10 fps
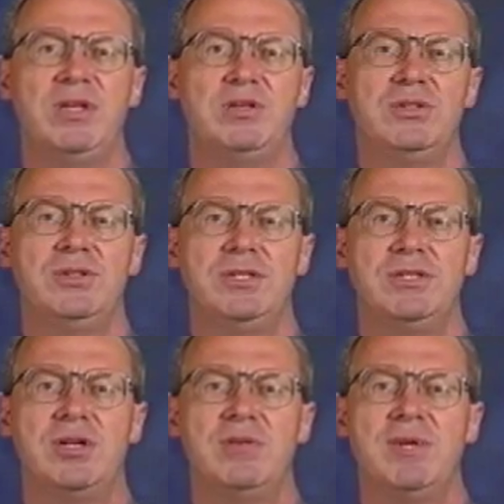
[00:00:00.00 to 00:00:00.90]
to
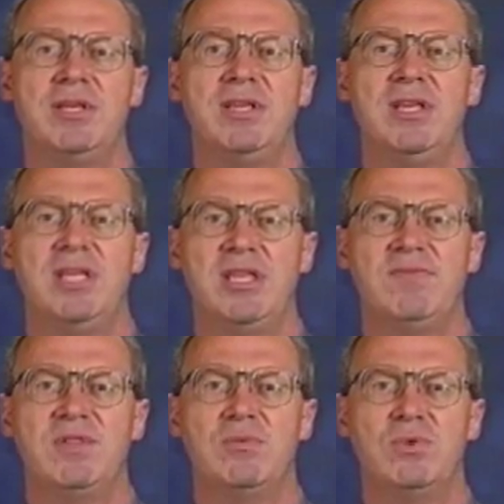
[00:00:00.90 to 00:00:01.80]
determine
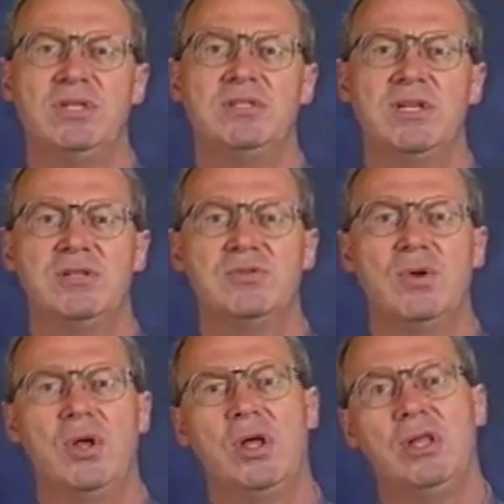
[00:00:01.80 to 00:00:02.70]
if the risk
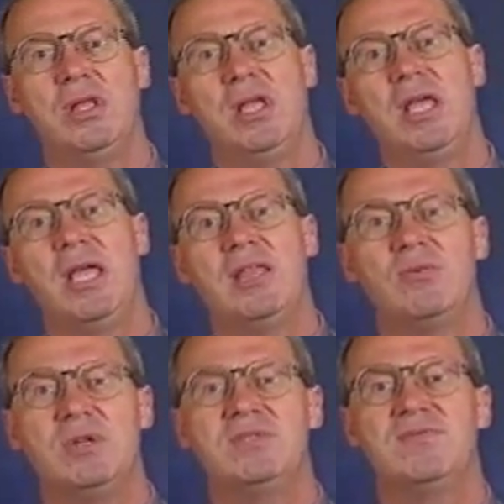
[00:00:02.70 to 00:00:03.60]
control and the
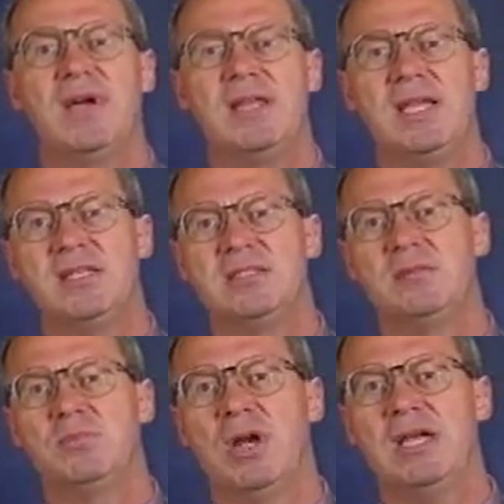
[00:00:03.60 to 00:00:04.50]
risk
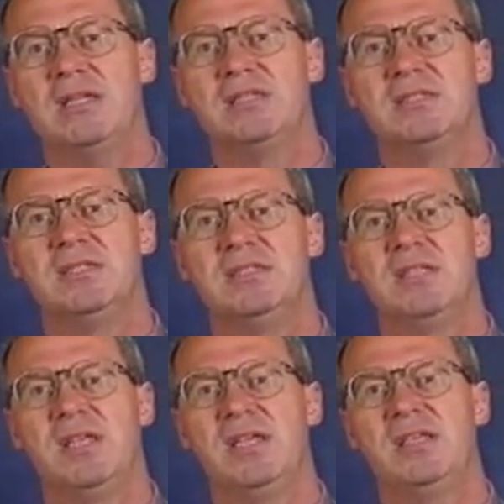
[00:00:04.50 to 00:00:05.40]
financing practices
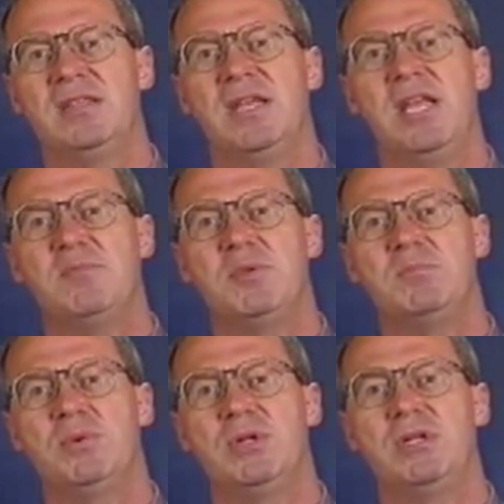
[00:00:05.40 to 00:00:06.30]
that have been
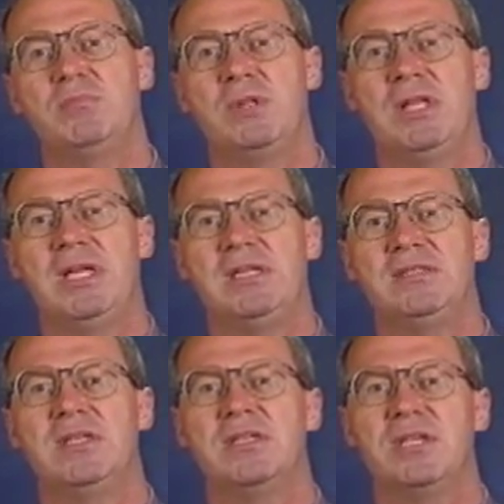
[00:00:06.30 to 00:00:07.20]
put in
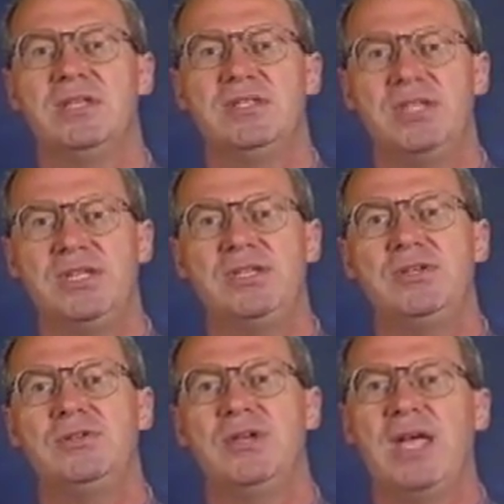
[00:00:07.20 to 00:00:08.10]
place
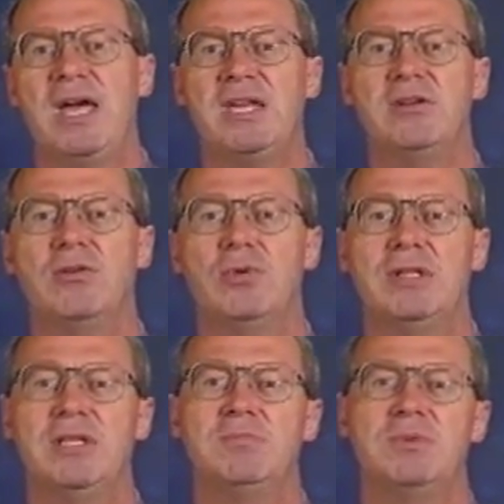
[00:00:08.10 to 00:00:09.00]
continue to
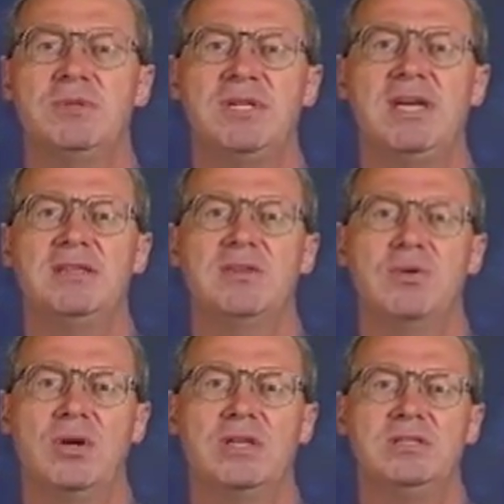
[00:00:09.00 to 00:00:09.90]
adequately protect the
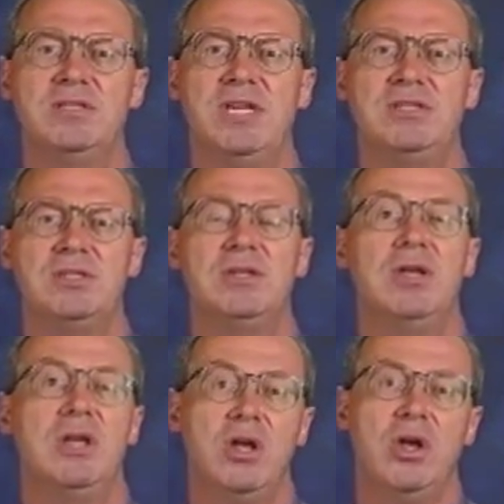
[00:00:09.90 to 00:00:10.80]
organization,
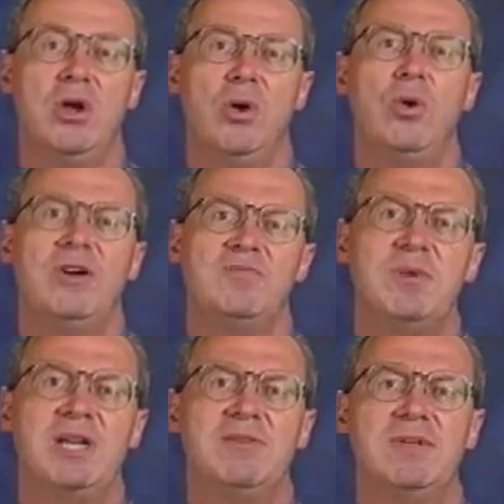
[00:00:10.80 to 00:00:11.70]
or if
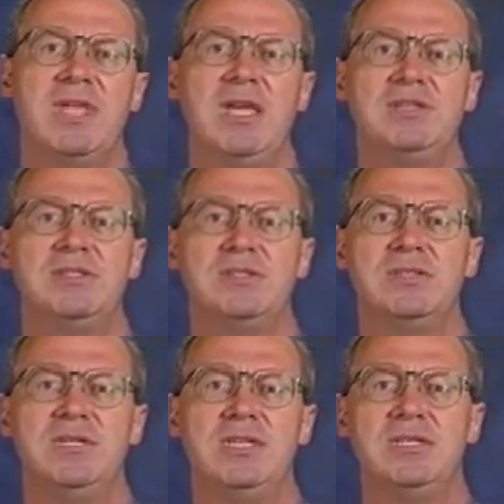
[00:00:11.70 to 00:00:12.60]

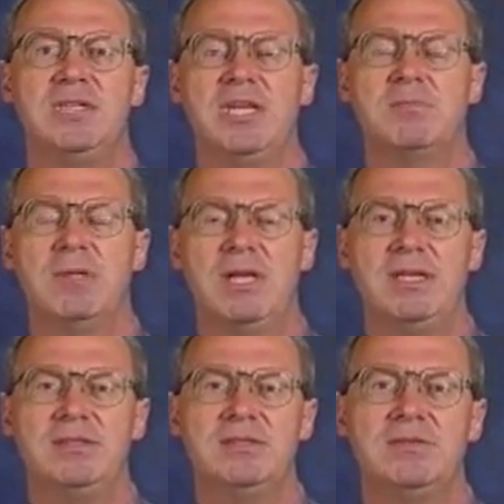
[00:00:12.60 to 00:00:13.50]
modifications need to take
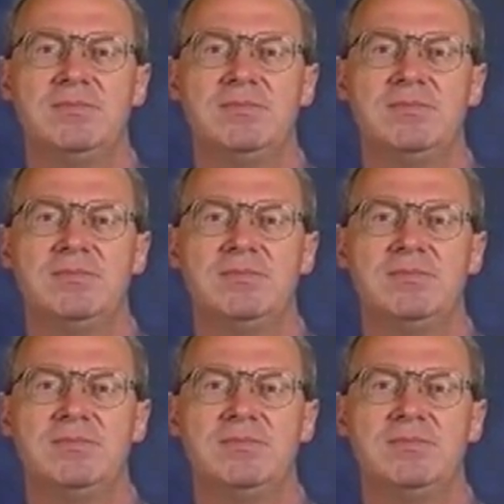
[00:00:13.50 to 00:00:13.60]
place.